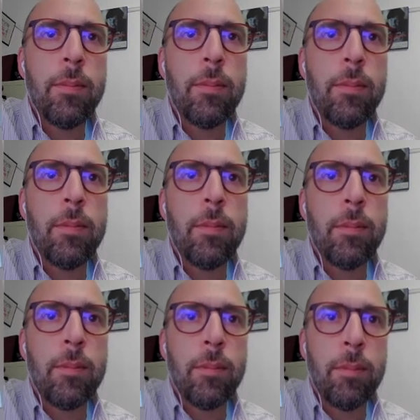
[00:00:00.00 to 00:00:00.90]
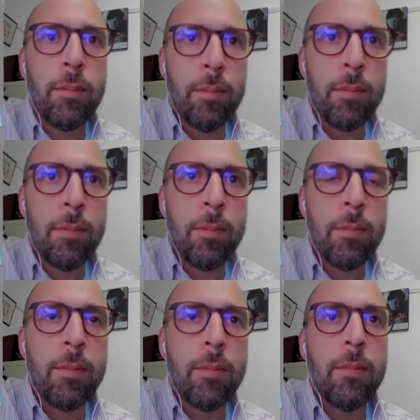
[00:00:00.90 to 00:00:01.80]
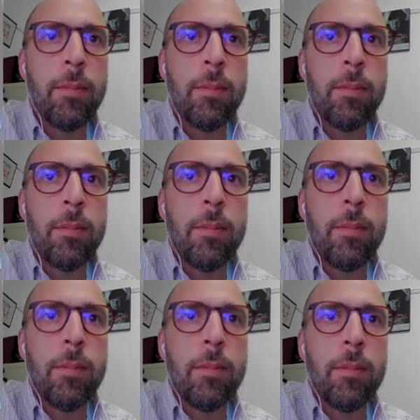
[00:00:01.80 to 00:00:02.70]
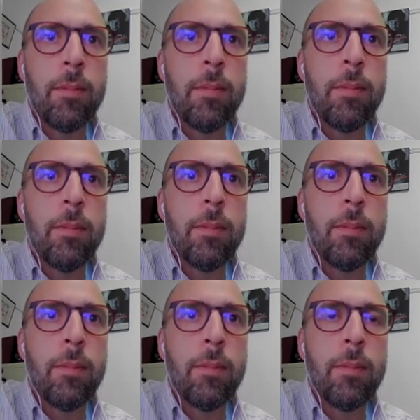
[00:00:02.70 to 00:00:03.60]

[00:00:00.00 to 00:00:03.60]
No words are spoken by the person on screen.